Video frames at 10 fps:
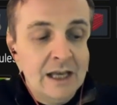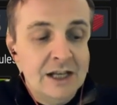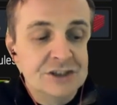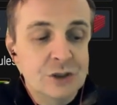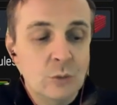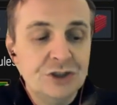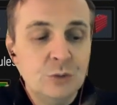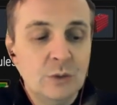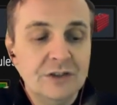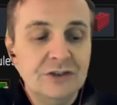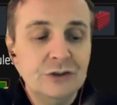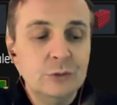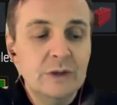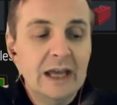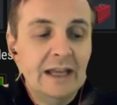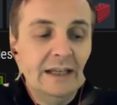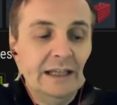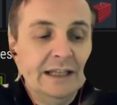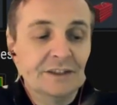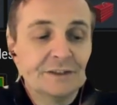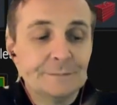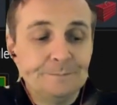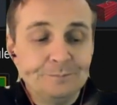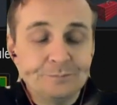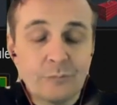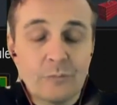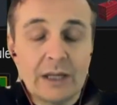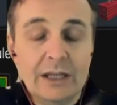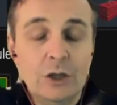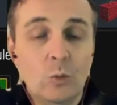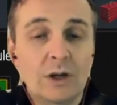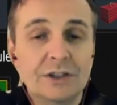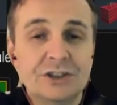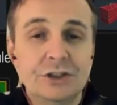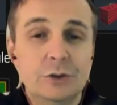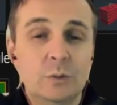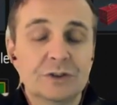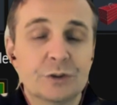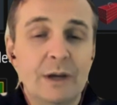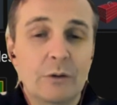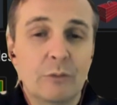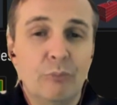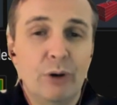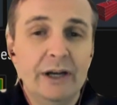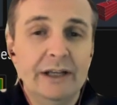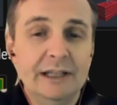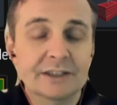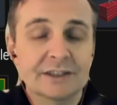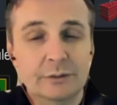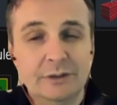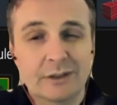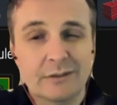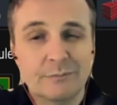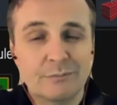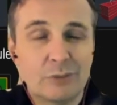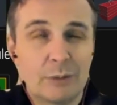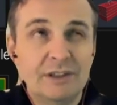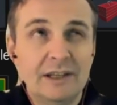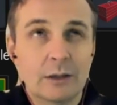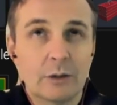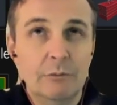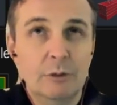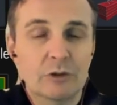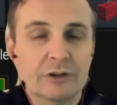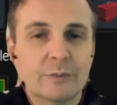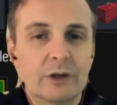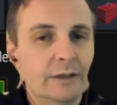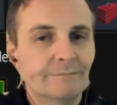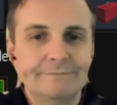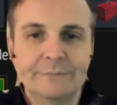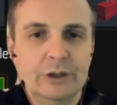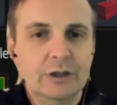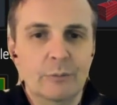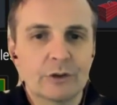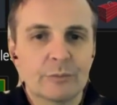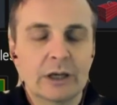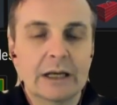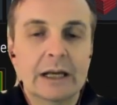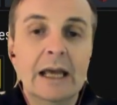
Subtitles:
So what you want to do then is you want to somehow combine these. So you're probably thinking, okay, we multiply it. No, you don't multiply it.